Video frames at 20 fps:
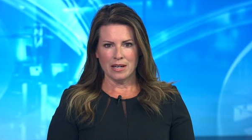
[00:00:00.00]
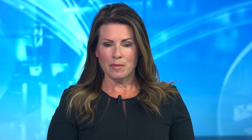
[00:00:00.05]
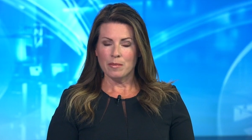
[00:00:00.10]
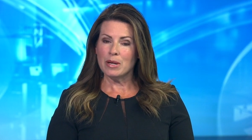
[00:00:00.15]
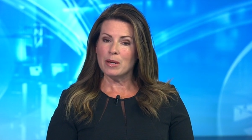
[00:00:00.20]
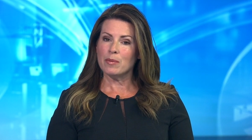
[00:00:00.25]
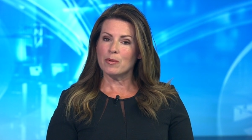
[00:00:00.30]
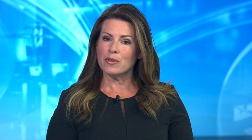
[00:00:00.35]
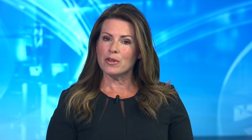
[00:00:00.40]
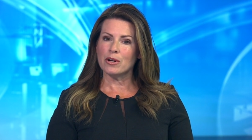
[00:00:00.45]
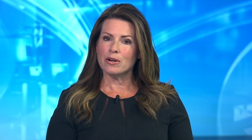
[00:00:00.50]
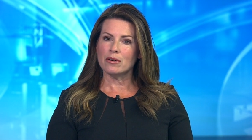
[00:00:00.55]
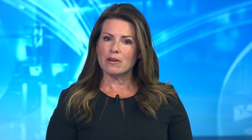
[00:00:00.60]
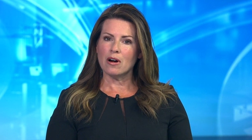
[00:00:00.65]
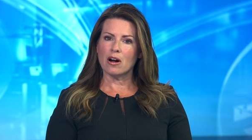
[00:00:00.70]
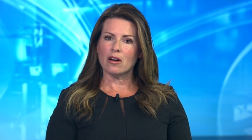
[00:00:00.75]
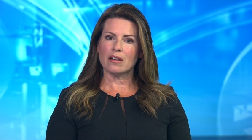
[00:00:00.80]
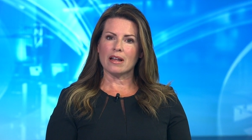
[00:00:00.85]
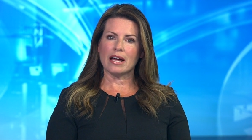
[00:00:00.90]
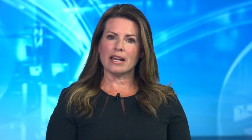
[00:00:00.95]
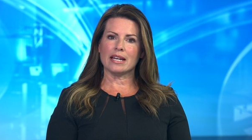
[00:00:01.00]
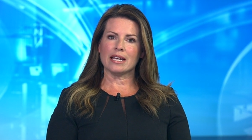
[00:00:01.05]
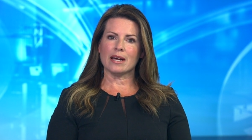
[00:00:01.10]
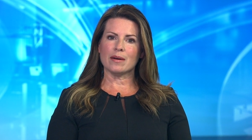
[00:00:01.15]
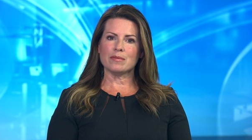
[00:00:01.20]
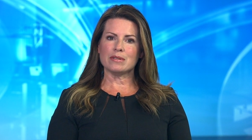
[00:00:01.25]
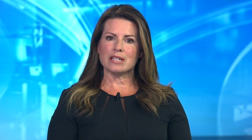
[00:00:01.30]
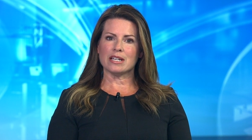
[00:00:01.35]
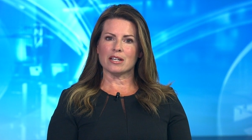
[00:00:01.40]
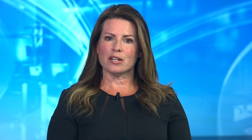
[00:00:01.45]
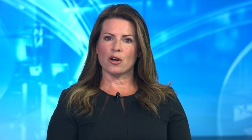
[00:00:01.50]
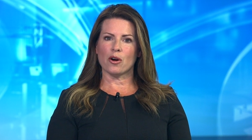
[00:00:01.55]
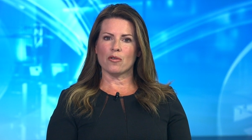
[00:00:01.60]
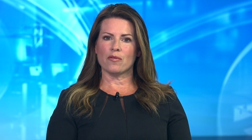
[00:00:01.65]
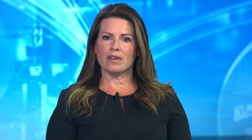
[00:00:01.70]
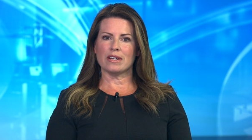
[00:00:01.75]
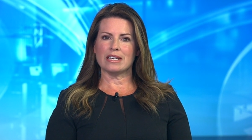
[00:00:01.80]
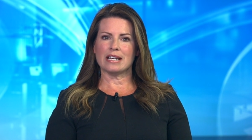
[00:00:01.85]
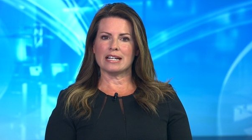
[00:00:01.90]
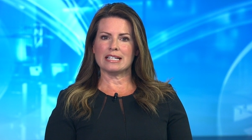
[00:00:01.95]
People, though, are lining up to get
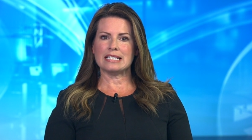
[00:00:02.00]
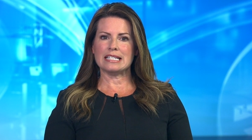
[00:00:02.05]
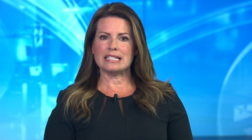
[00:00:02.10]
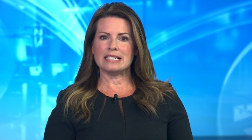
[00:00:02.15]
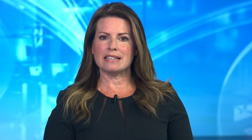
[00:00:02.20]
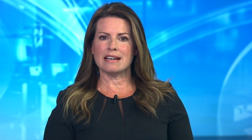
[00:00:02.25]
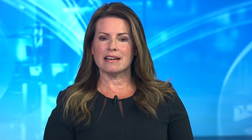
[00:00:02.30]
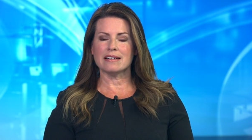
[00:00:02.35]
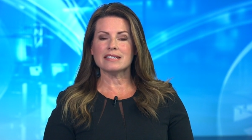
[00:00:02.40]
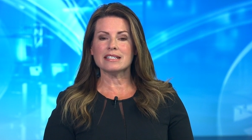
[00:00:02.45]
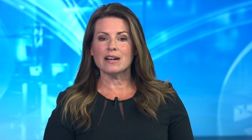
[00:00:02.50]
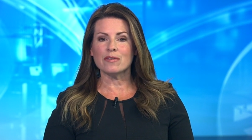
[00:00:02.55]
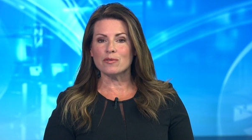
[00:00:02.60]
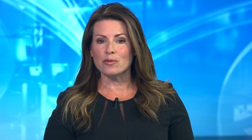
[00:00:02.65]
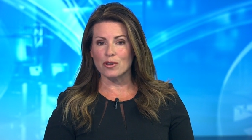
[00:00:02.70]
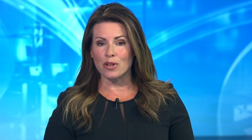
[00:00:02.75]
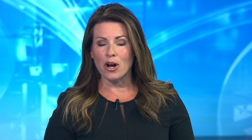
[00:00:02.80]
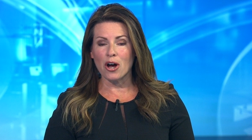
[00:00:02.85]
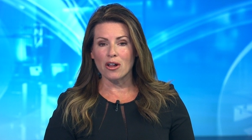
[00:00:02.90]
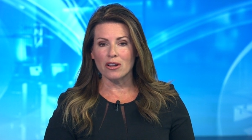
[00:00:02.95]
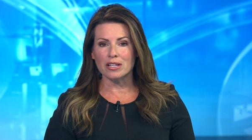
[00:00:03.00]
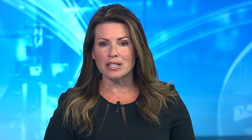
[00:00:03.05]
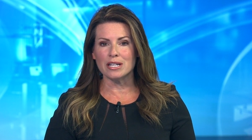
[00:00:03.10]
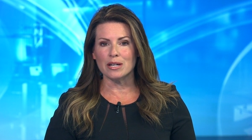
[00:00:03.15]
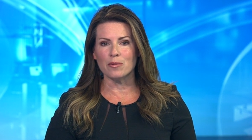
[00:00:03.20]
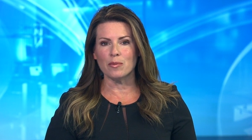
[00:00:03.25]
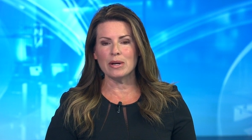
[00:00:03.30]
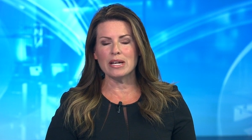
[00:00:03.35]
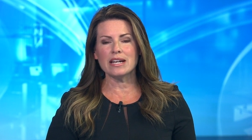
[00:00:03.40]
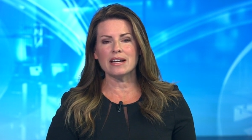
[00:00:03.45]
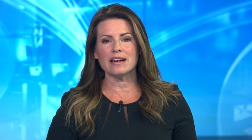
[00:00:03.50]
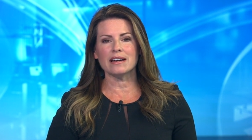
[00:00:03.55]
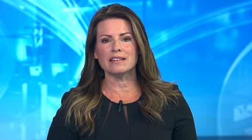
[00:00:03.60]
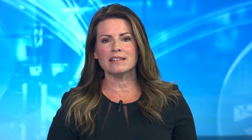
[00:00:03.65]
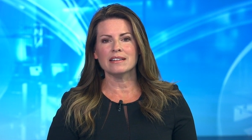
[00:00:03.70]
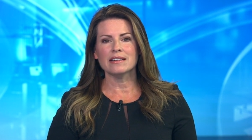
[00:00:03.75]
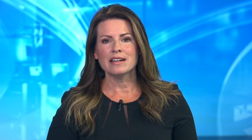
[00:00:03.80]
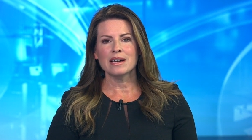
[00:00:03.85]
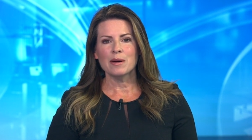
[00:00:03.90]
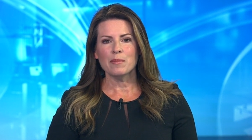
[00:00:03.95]
COVID 19 tests after the holiday weekend,
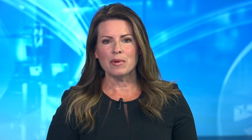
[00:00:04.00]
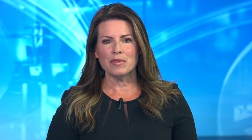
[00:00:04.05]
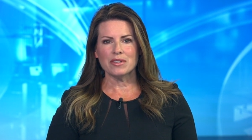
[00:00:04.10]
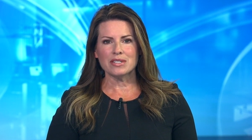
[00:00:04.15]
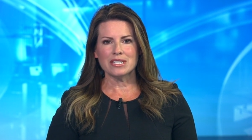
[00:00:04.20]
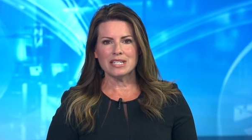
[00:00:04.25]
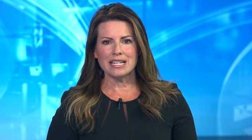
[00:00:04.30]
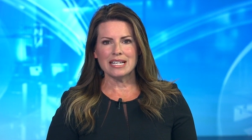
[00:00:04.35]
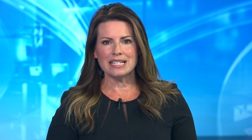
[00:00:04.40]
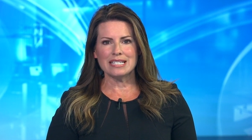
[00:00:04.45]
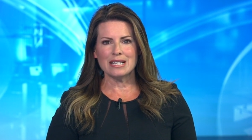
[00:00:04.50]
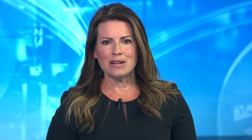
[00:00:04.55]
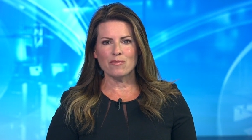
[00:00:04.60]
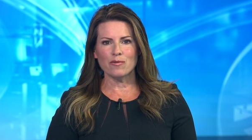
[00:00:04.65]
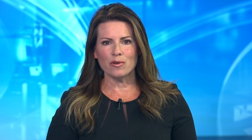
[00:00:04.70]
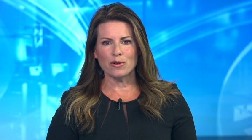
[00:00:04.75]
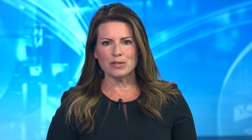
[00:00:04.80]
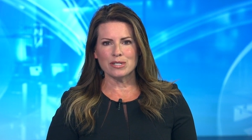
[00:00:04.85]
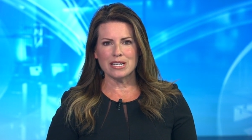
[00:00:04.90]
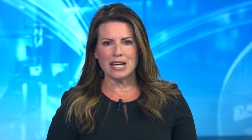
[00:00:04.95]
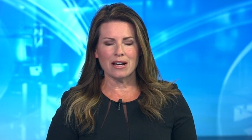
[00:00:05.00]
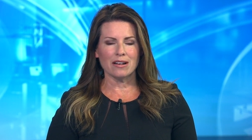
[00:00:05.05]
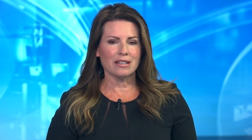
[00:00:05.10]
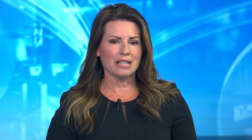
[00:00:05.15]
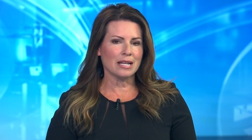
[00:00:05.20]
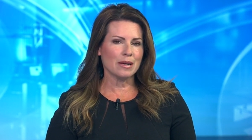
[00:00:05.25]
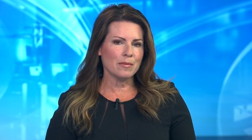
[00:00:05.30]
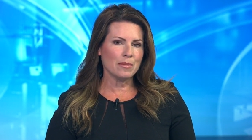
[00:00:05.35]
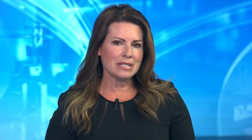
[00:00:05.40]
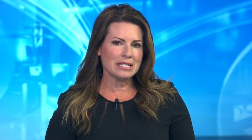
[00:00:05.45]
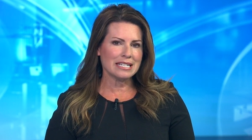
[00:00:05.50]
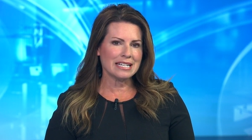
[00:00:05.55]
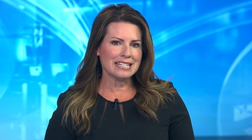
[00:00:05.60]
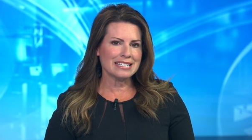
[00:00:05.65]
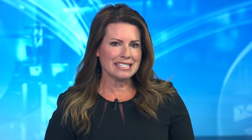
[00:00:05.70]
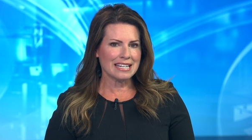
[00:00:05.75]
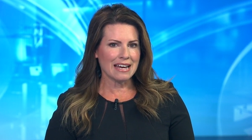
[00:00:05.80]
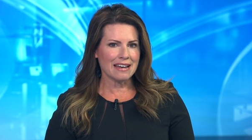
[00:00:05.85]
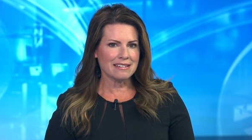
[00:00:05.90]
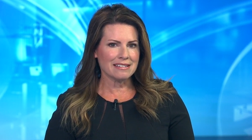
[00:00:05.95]
but the city of Denver is now limiting
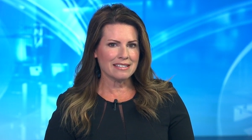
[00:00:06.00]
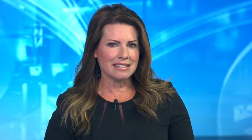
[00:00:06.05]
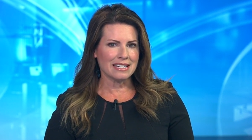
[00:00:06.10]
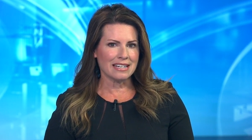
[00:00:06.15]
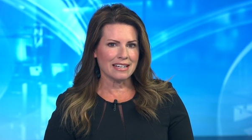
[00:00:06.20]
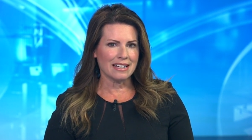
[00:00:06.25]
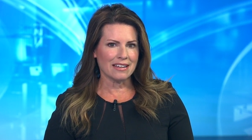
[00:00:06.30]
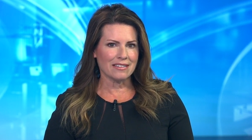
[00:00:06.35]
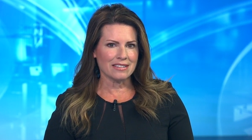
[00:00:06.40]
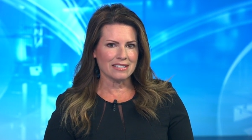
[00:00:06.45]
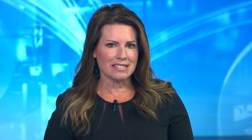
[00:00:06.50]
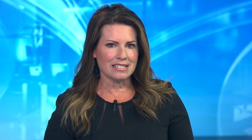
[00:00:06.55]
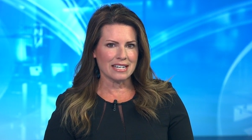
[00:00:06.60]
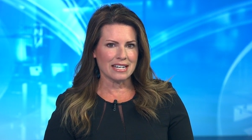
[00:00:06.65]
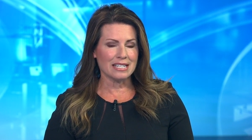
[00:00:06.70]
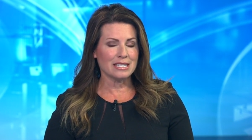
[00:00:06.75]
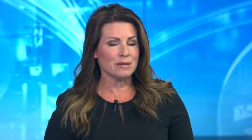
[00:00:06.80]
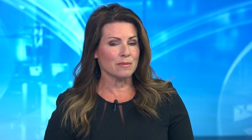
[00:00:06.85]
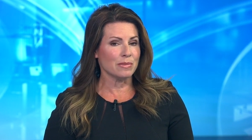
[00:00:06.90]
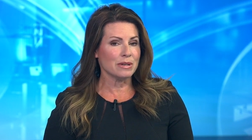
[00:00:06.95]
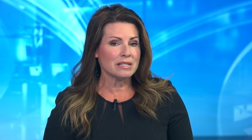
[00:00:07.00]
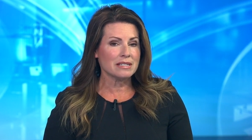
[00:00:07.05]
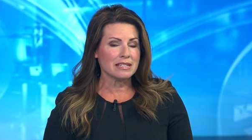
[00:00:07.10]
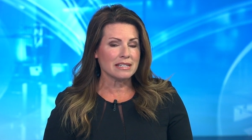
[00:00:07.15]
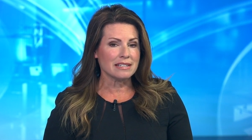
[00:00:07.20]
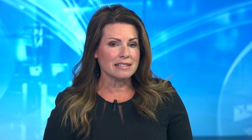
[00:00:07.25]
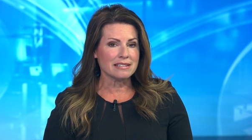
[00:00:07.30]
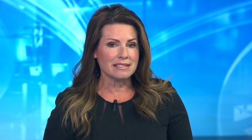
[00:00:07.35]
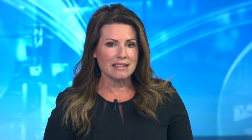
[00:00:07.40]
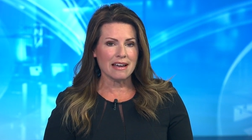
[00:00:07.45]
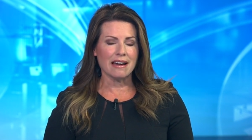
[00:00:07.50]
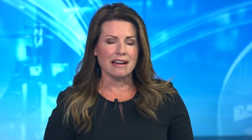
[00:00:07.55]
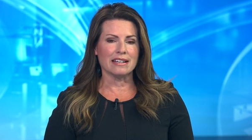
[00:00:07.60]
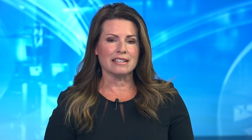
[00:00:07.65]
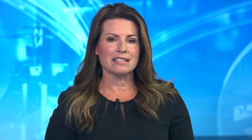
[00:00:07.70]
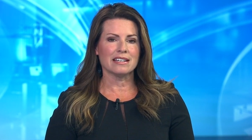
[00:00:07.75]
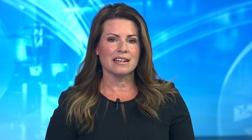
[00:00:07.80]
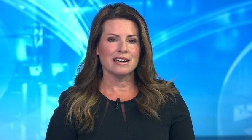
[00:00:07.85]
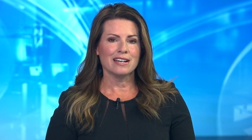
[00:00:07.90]
testing at the state's busiest site.